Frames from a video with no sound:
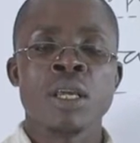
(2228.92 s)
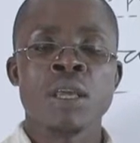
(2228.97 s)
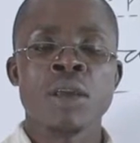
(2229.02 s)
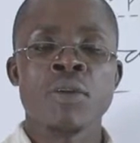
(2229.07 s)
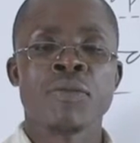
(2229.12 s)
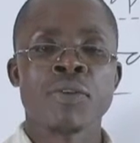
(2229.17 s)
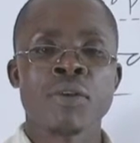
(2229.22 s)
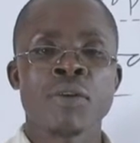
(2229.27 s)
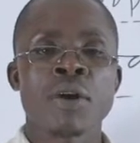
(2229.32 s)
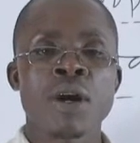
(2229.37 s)

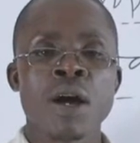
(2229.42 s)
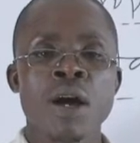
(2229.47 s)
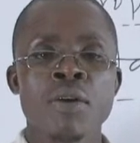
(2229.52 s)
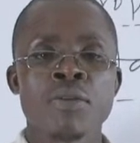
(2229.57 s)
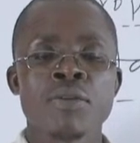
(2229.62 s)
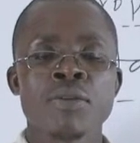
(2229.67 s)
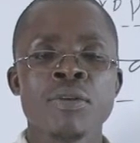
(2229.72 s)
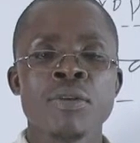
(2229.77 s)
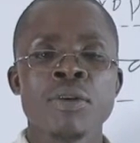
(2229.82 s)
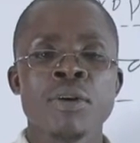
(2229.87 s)
If you
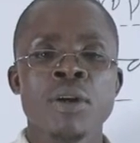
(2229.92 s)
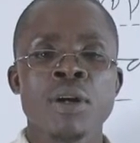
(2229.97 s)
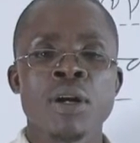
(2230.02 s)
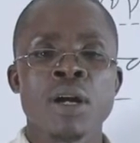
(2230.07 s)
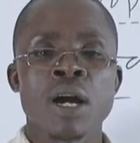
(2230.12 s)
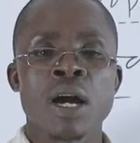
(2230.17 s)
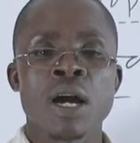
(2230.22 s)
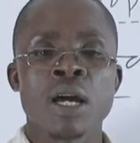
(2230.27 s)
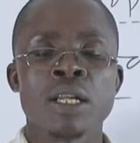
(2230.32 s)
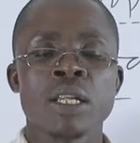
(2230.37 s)
have
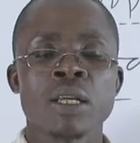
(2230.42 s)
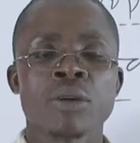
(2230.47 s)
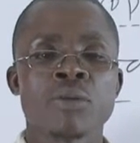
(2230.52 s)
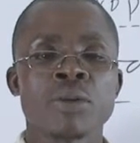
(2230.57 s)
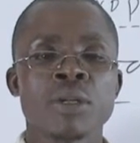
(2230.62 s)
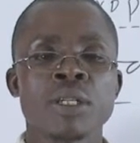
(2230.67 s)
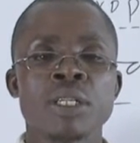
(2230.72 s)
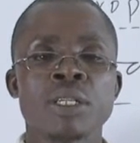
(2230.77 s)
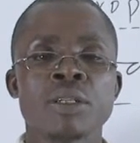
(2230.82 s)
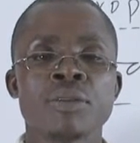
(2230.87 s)
a
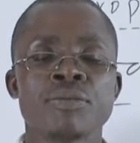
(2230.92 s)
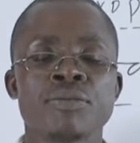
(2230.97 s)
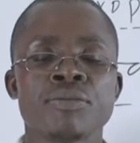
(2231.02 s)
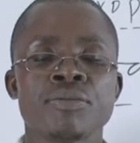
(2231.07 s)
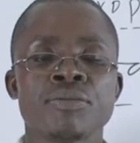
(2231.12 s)
liquid